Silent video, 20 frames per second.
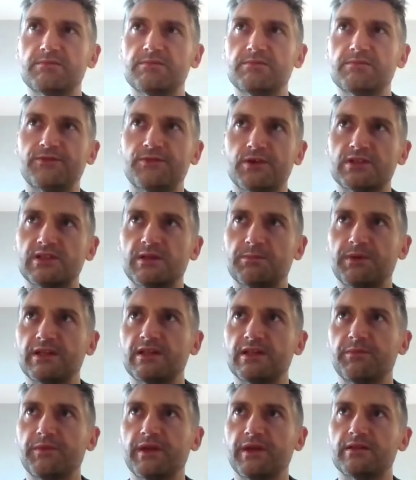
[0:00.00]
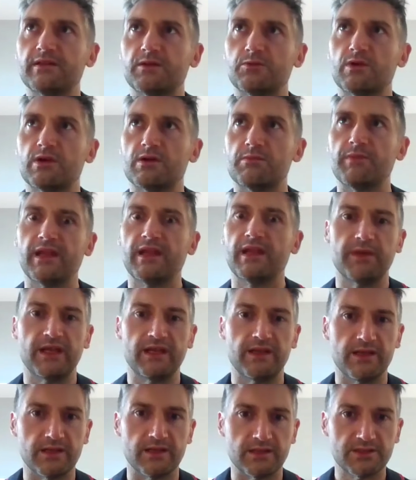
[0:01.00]
before the pandemic, there were
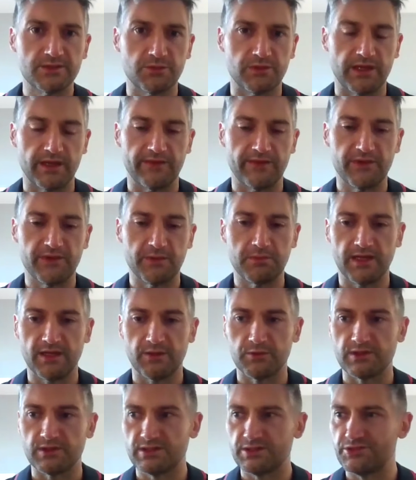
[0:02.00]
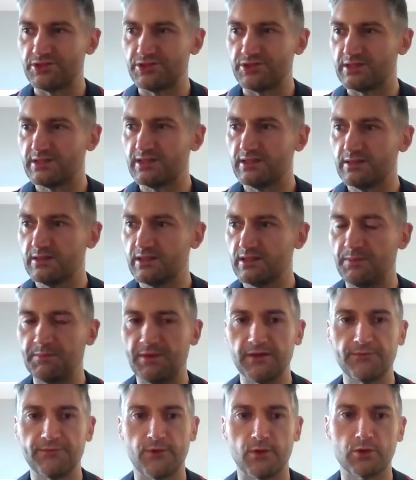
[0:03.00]
many years where everybody was just
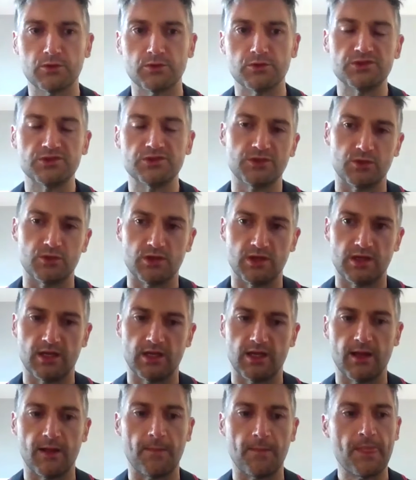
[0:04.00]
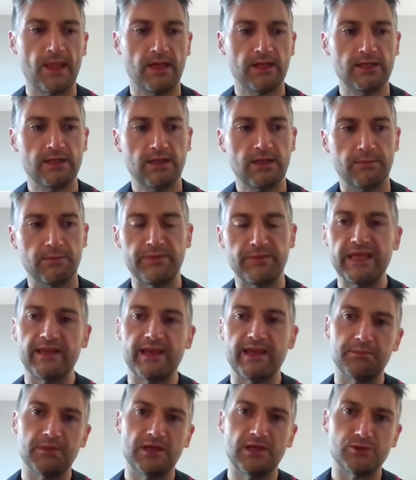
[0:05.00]
keeping focus on being
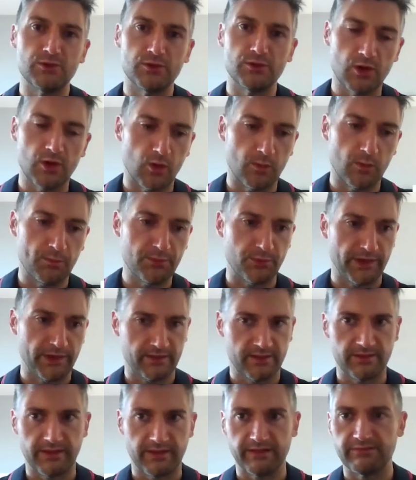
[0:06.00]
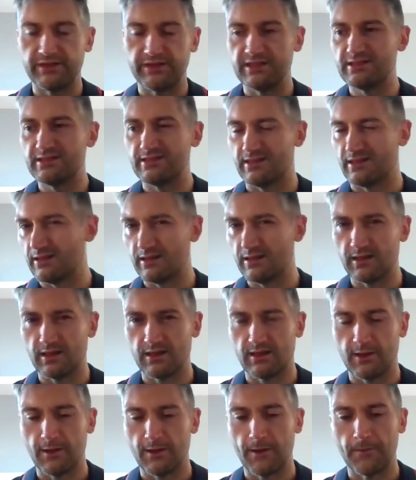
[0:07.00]
able to cope with increasing
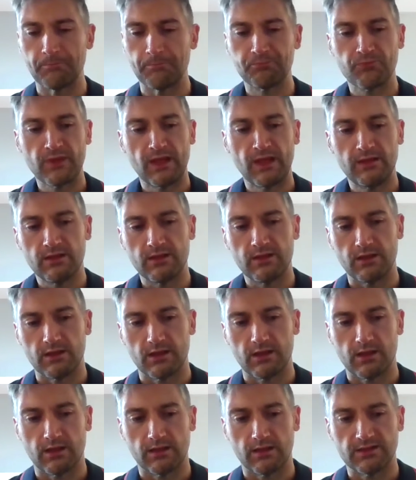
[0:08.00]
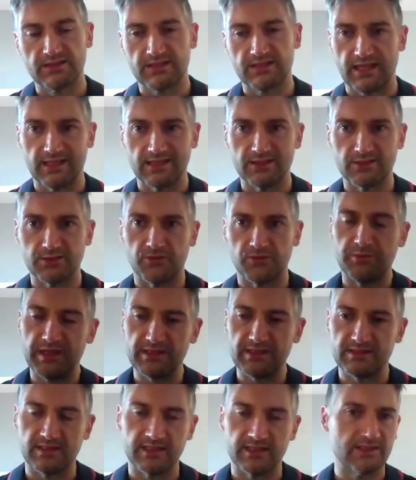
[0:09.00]
size of
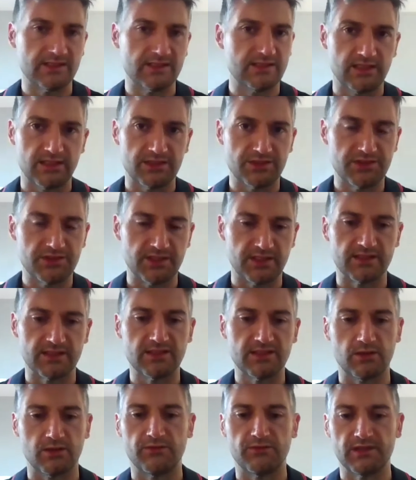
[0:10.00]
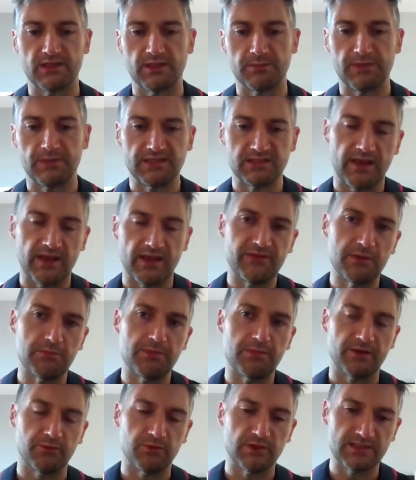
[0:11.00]
business, searches all over the place.
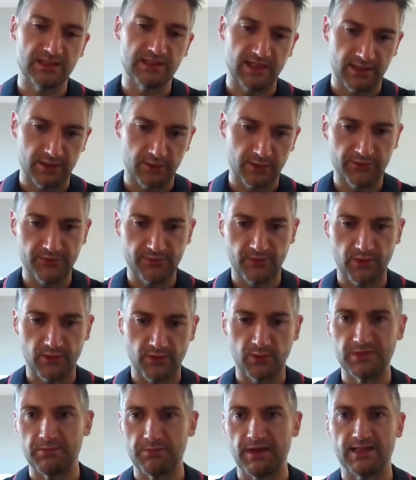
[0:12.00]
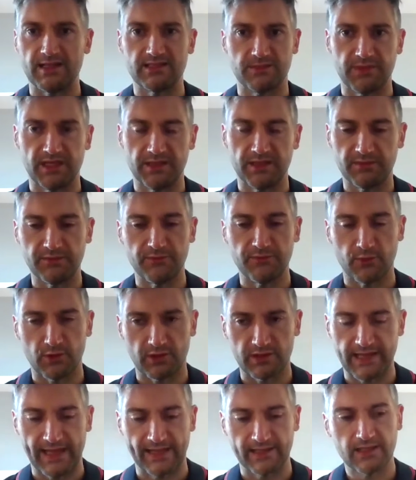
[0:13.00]
Everybody was kind of optimizing for
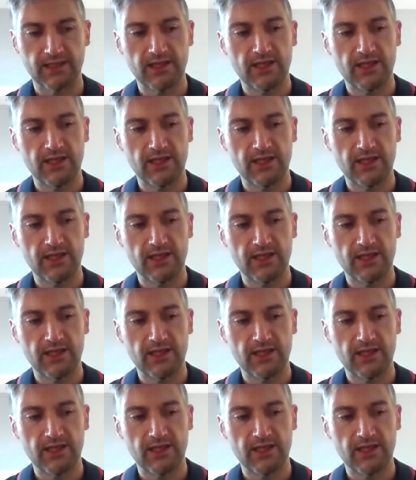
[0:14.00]
that.